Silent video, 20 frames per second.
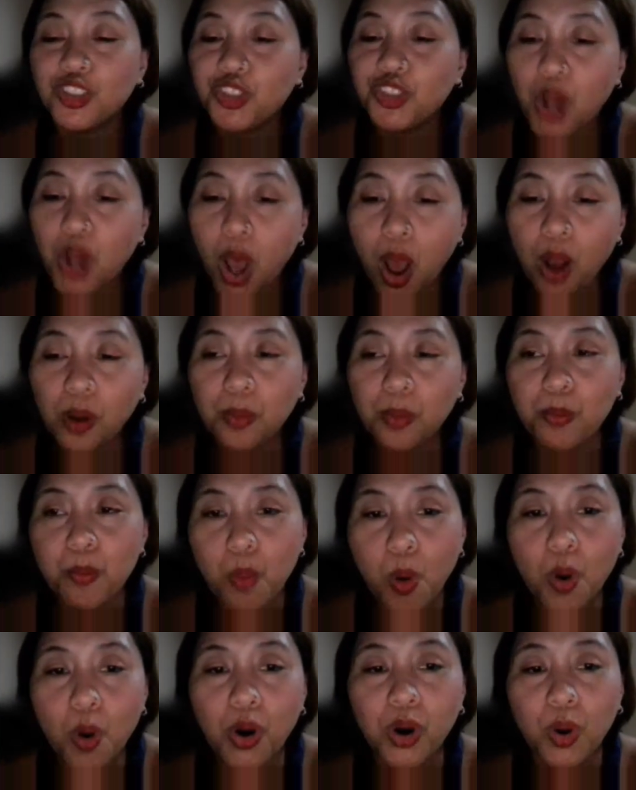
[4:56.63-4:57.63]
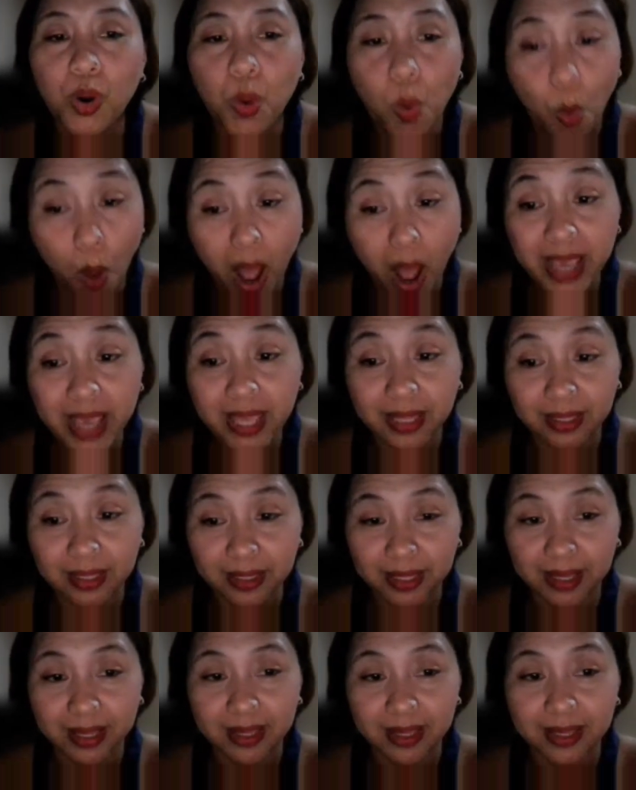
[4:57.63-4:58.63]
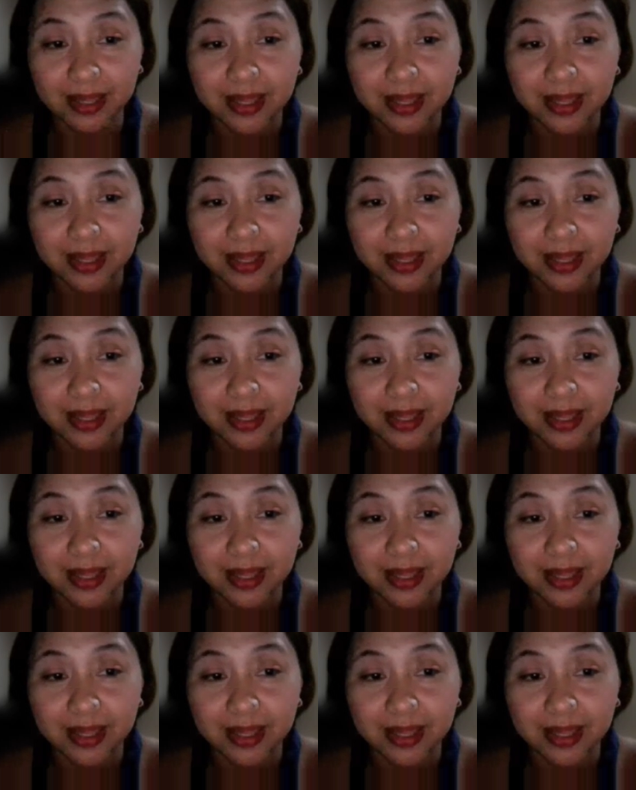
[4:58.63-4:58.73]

Talk more quietly.